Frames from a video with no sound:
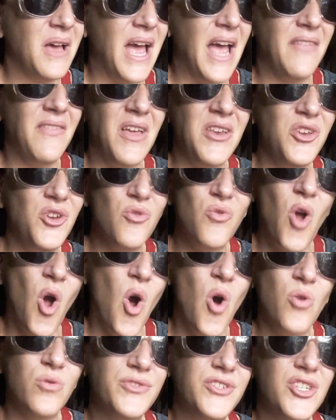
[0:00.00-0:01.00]
and then you
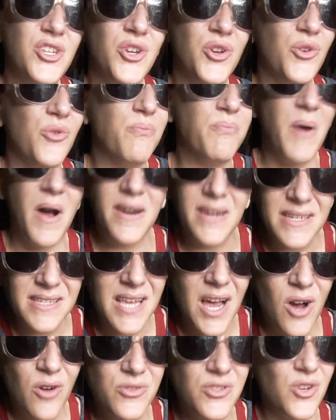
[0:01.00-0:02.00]
go to Buddy's
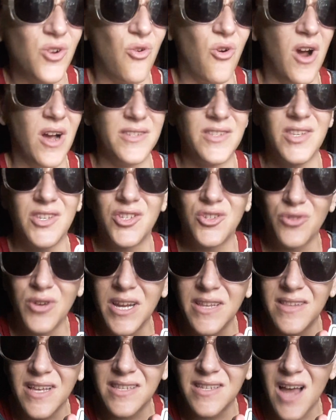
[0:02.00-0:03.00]
house across the
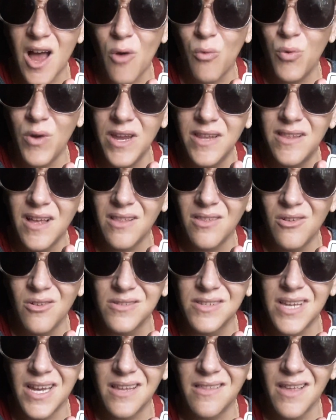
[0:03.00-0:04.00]
street that's got weed that
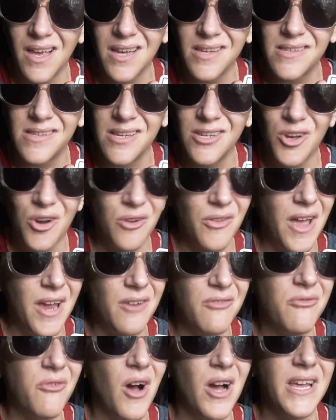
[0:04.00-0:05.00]
looks like this, and you're
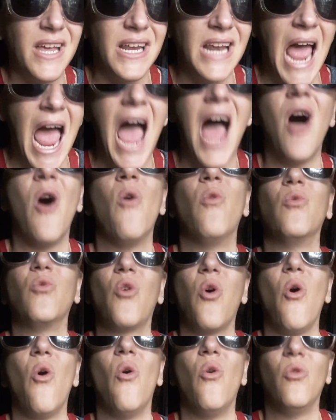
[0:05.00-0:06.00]
like fucking out
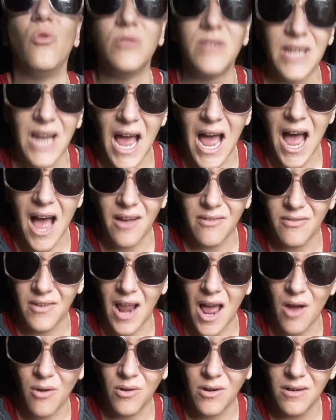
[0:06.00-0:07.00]
cold in a half an
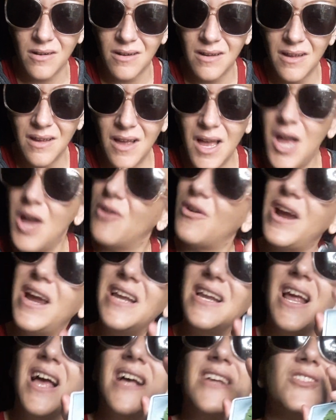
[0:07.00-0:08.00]
hour,
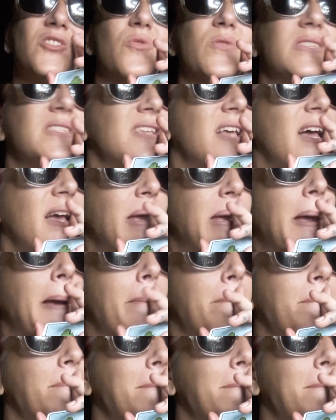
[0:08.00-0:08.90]
right? So it's like,